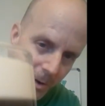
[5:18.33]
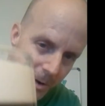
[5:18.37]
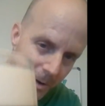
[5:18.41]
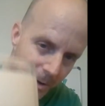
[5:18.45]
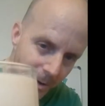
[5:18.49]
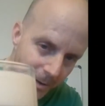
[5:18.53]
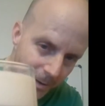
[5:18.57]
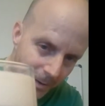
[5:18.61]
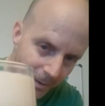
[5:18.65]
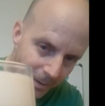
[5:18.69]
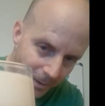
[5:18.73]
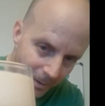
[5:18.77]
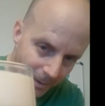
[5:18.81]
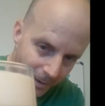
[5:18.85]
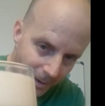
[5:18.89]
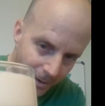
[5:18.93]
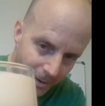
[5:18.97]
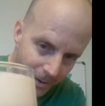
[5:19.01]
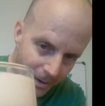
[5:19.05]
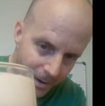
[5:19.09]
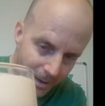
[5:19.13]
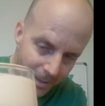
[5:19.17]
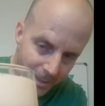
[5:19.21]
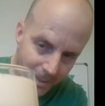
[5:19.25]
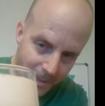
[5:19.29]

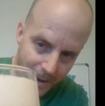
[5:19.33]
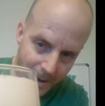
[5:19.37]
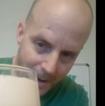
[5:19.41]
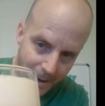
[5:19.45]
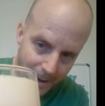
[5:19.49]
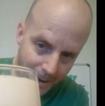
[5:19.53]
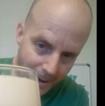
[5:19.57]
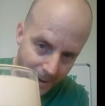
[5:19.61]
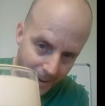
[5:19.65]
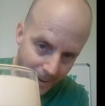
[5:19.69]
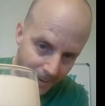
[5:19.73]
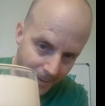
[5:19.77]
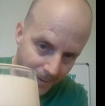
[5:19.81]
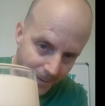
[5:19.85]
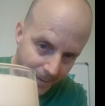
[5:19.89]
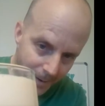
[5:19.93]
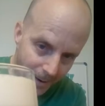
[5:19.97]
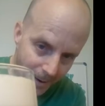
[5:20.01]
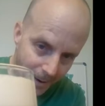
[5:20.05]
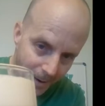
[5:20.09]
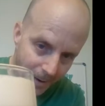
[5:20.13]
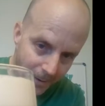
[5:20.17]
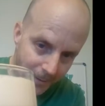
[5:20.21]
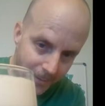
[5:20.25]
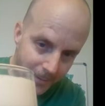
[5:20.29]
look at that head,
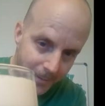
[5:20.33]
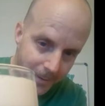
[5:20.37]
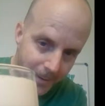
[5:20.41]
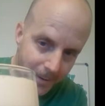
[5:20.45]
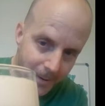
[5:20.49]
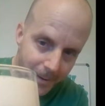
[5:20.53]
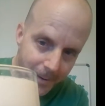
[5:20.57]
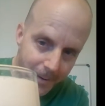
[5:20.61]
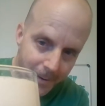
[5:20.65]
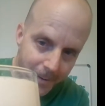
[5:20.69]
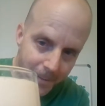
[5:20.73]
guys.